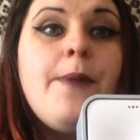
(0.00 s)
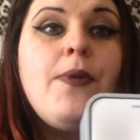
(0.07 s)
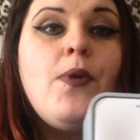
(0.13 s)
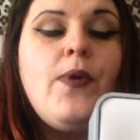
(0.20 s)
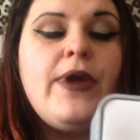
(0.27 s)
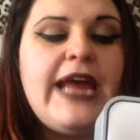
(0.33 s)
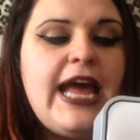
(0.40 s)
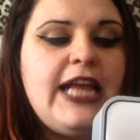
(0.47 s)
But
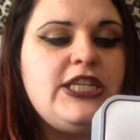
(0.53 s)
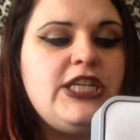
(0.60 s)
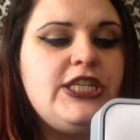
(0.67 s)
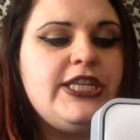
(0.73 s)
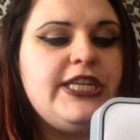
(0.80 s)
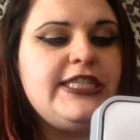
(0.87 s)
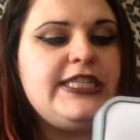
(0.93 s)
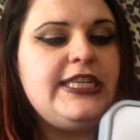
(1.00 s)
what it actually
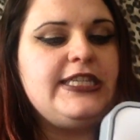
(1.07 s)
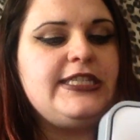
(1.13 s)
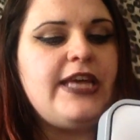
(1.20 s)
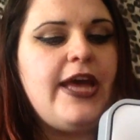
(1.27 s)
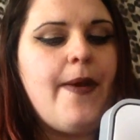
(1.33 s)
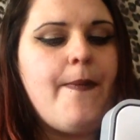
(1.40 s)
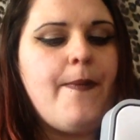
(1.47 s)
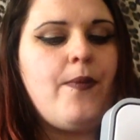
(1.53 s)
does is
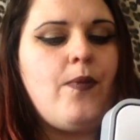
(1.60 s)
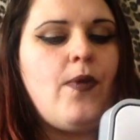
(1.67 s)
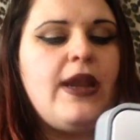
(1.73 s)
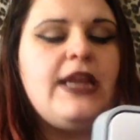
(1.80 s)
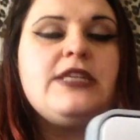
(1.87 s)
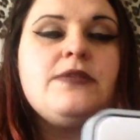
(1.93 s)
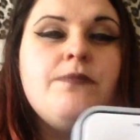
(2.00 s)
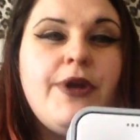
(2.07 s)
while
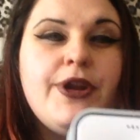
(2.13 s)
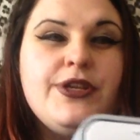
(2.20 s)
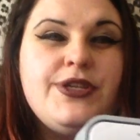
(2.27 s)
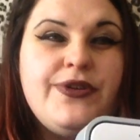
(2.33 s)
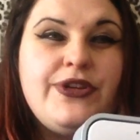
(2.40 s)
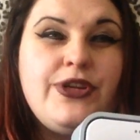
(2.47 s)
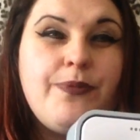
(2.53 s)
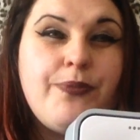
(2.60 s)
it's
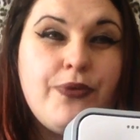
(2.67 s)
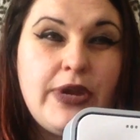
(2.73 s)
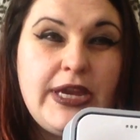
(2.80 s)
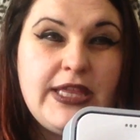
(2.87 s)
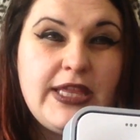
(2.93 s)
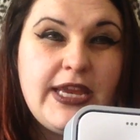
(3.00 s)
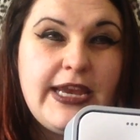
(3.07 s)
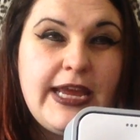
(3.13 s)
monitoring your
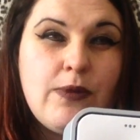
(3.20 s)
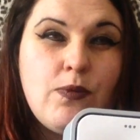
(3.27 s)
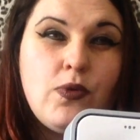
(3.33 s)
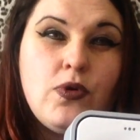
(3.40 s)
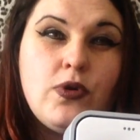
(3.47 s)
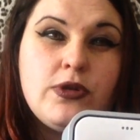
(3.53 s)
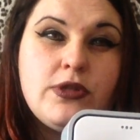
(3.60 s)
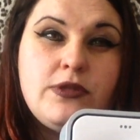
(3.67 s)
breathing, it
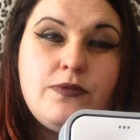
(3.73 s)
will